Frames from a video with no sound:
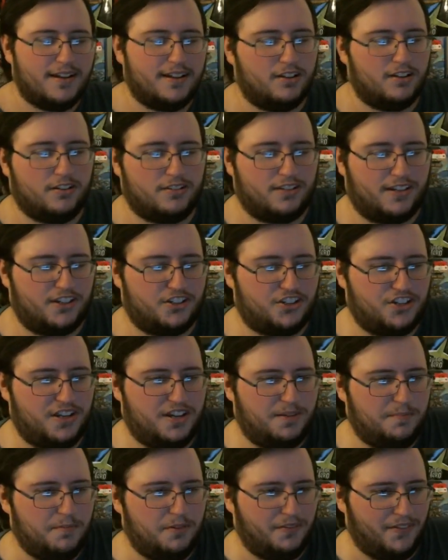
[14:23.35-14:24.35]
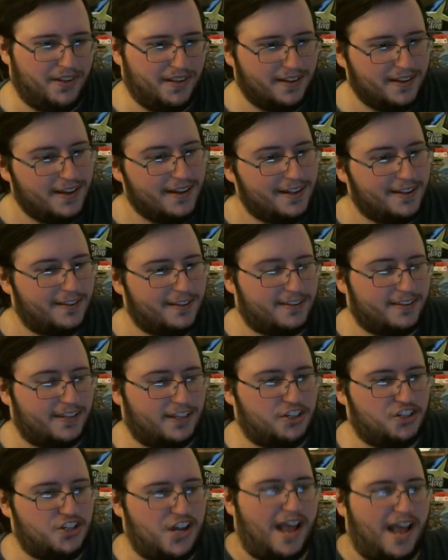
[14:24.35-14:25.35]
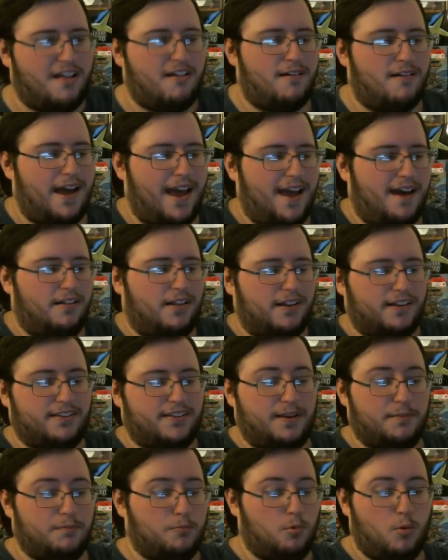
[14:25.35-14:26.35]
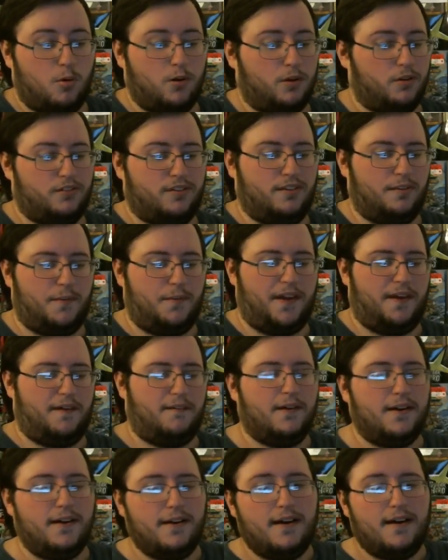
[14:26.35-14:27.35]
It looks like a shitty movie. It looks like Shallow Hal, except worse somehow.